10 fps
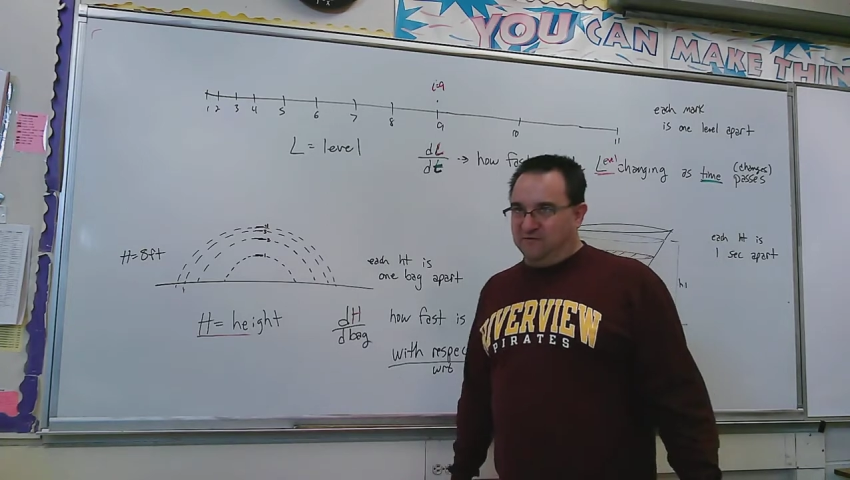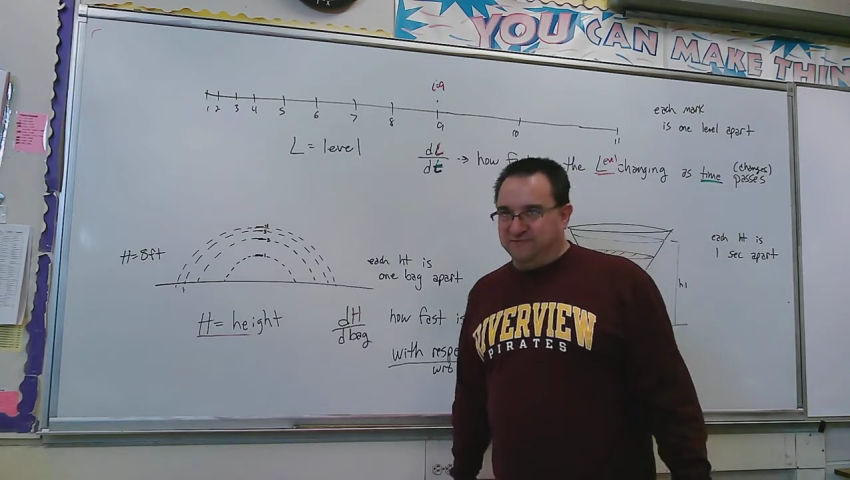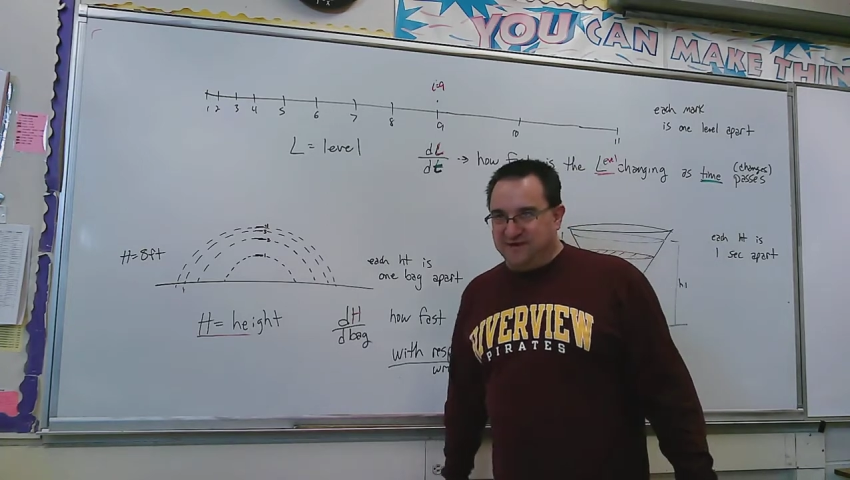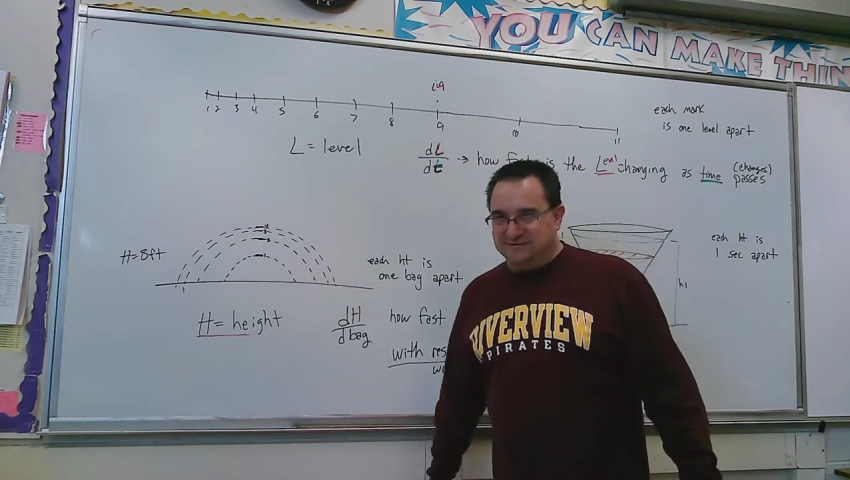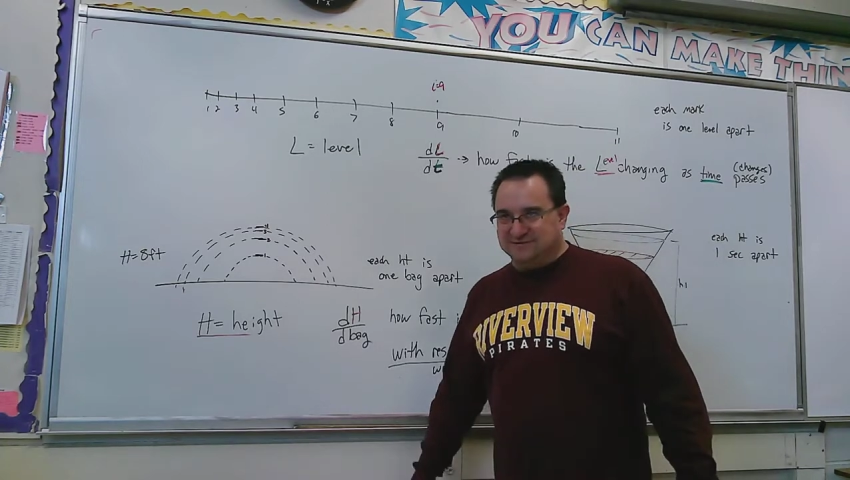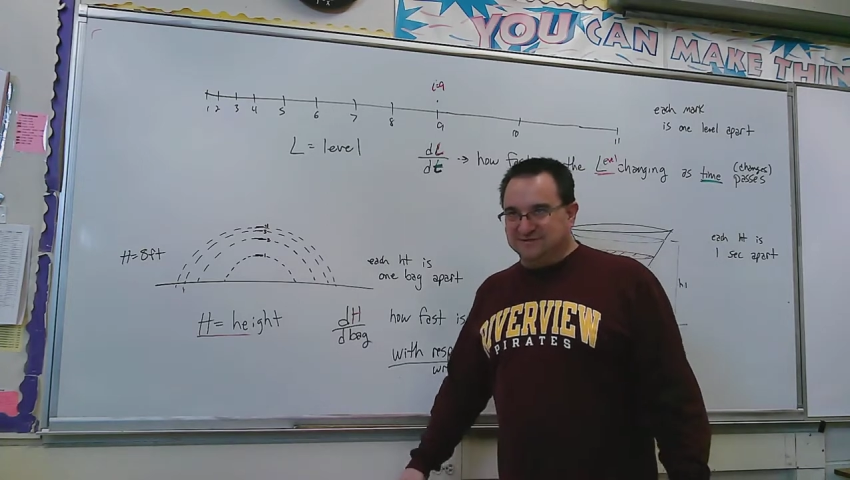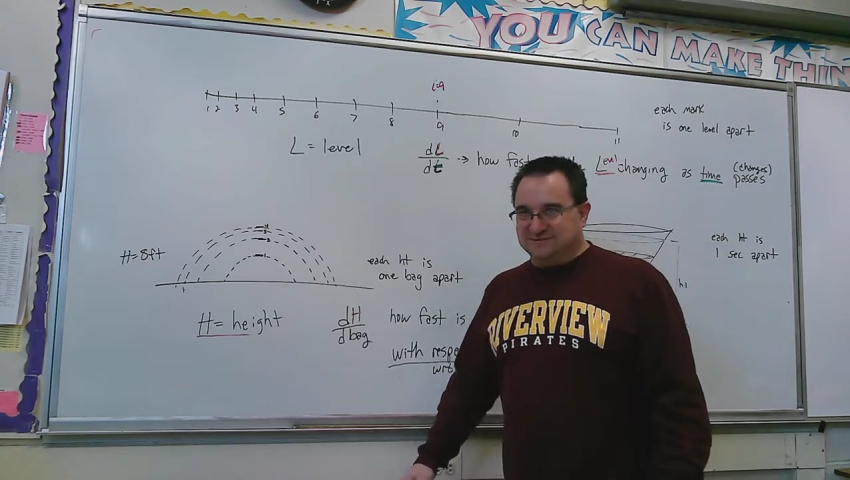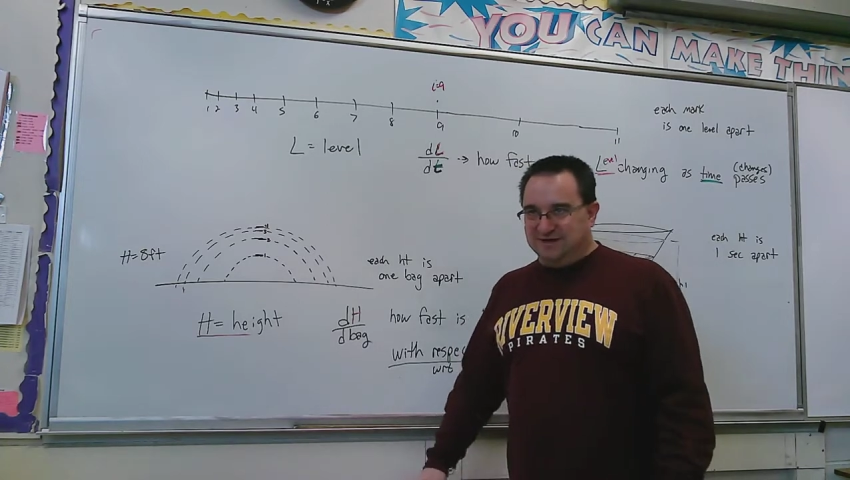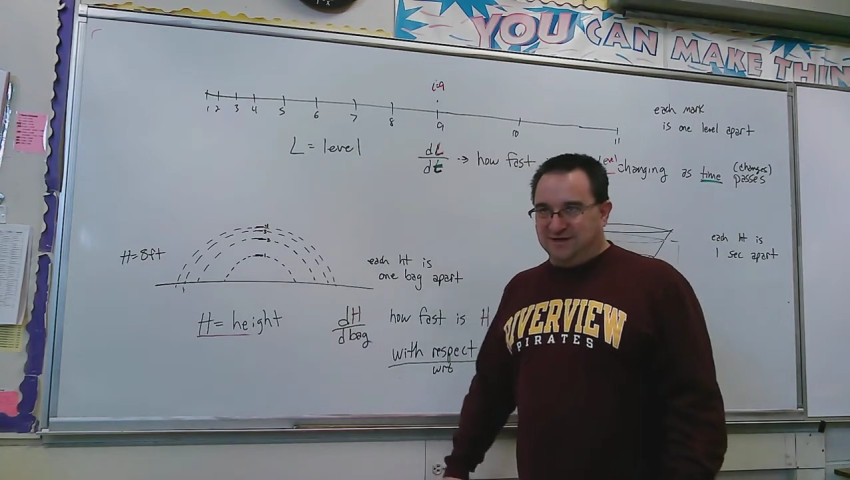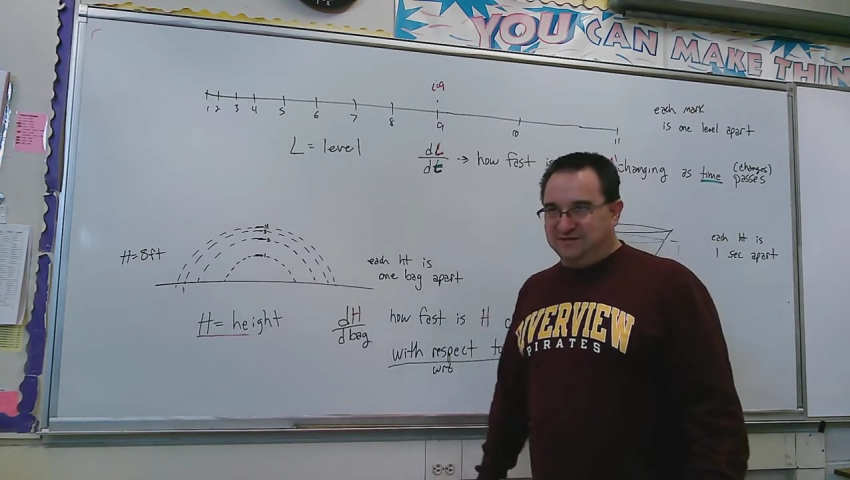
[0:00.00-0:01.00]
fast is
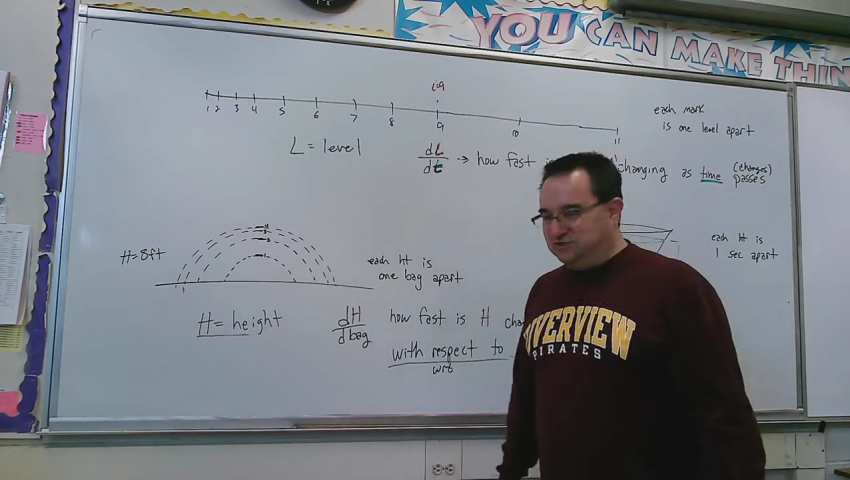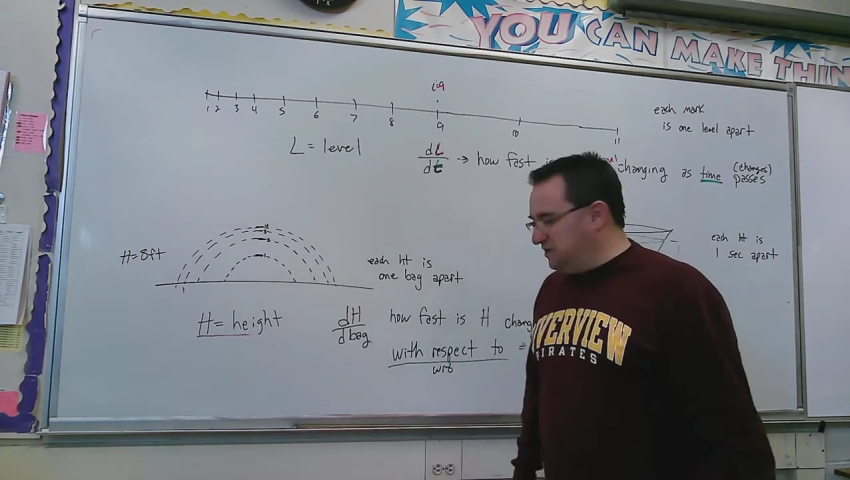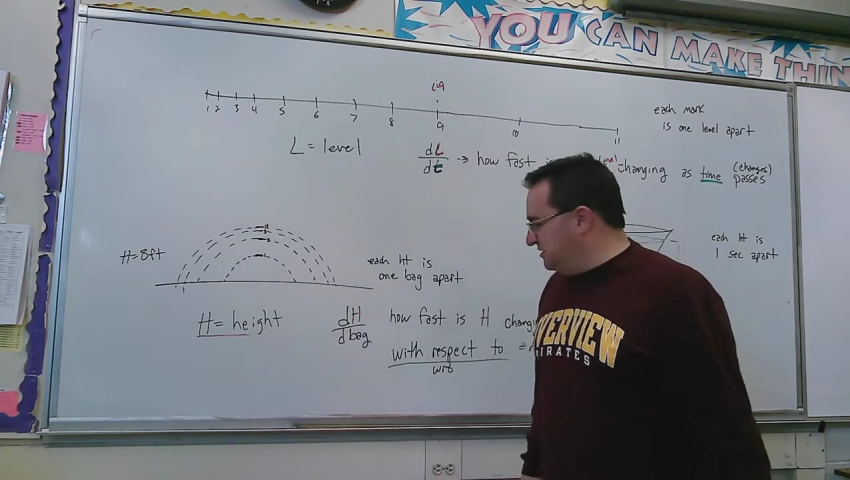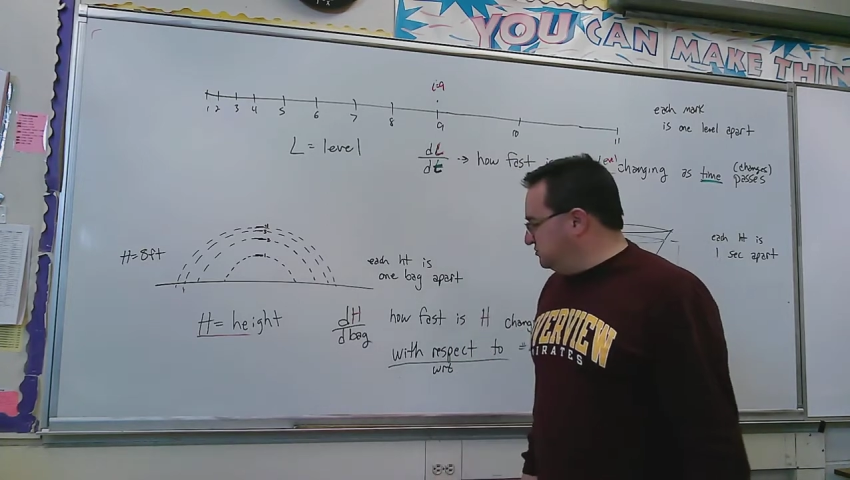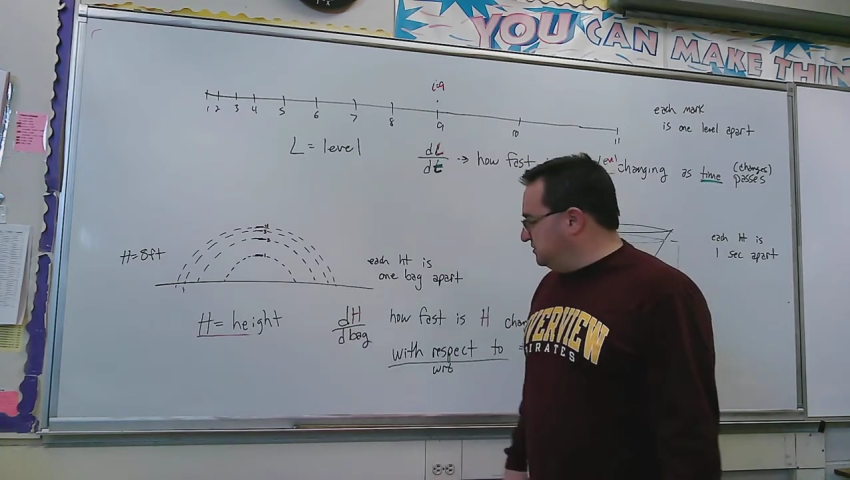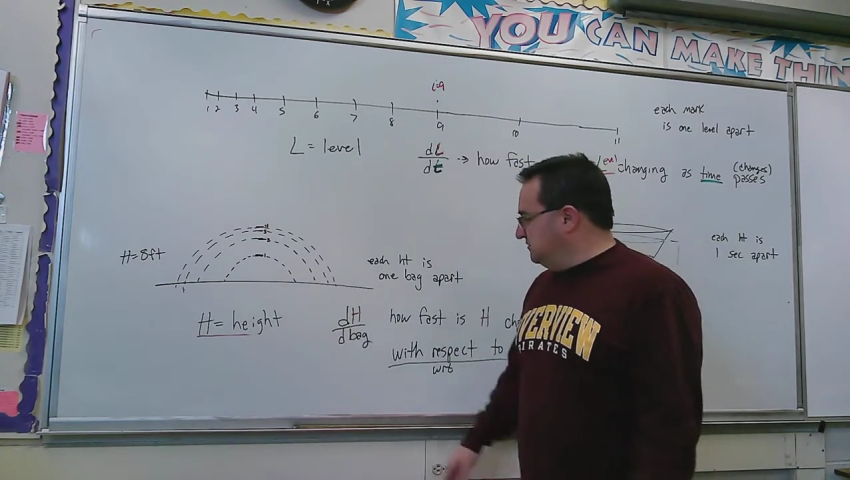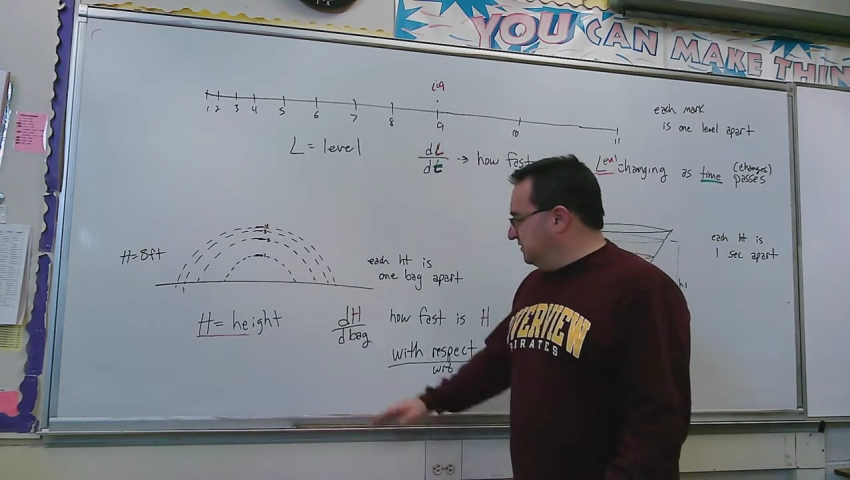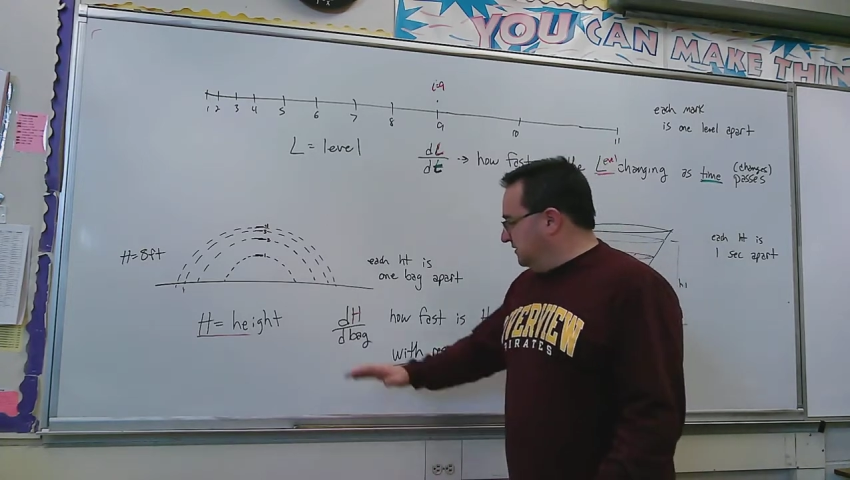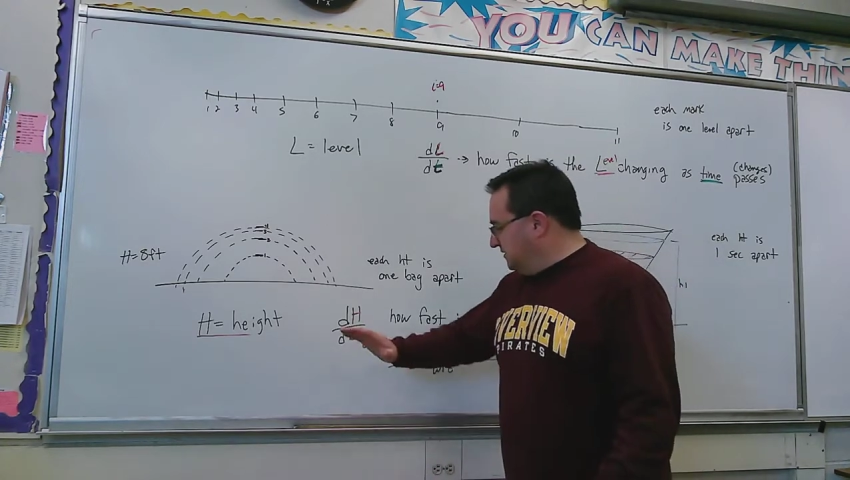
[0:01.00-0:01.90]
the height changing,